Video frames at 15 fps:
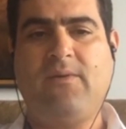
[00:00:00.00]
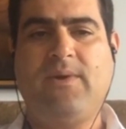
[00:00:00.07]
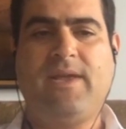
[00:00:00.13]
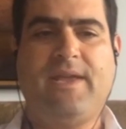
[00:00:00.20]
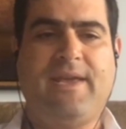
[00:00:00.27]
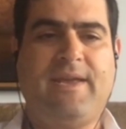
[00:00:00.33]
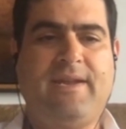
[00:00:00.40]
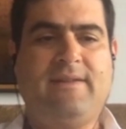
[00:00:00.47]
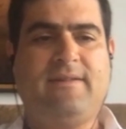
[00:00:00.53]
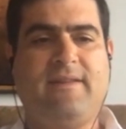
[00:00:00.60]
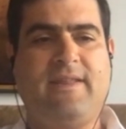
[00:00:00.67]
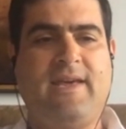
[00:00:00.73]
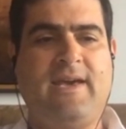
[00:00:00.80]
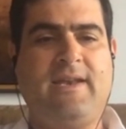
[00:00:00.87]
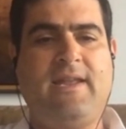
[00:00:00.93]
And we can get into
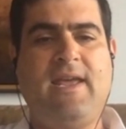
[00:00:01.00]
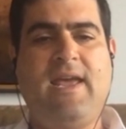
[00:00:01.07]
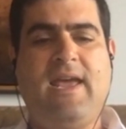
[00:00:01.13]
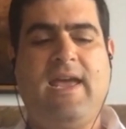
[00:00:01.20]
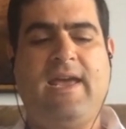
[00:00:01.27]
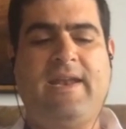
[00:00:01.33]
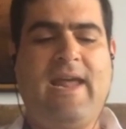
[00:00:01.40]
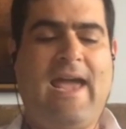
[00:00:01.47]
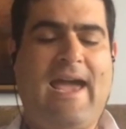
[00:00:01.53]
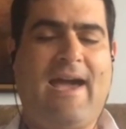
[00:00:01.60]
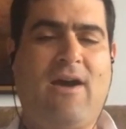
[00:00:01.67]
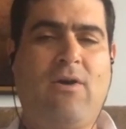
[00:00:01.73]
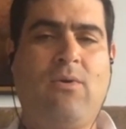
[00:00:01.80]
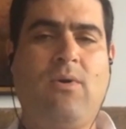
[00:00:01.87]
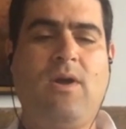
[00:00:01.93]
that and
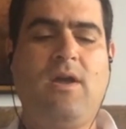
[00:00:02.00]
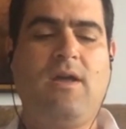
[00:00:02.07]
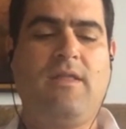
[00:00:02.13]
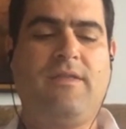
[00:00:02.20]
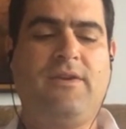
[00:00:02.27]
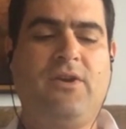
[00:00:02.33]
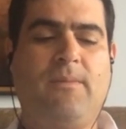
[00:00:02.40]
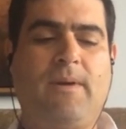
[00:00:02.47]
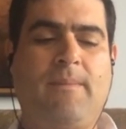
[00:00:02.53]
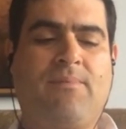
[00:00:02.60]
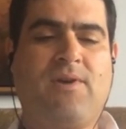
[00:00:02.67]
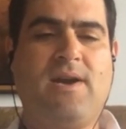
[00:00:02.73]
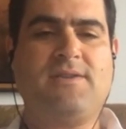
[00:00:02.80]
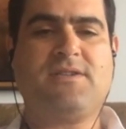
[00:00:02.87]
how the Nobel Prize